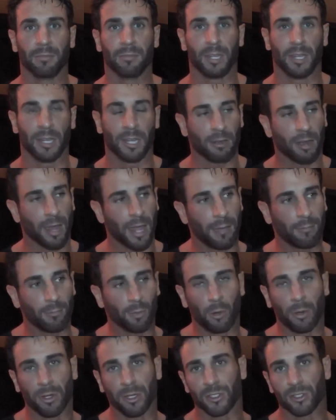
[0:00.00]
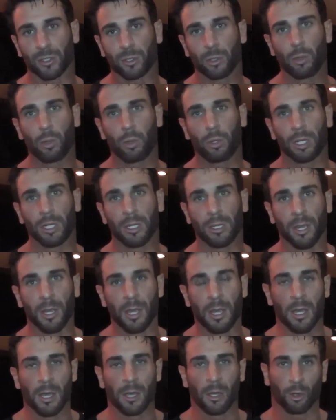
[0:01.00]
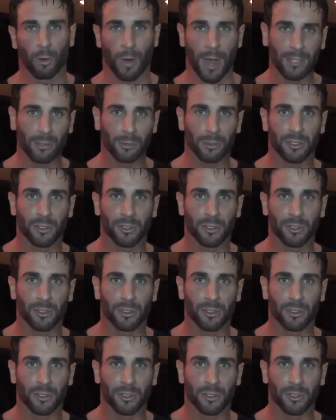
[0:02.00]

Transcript: And here I am going to school and graduate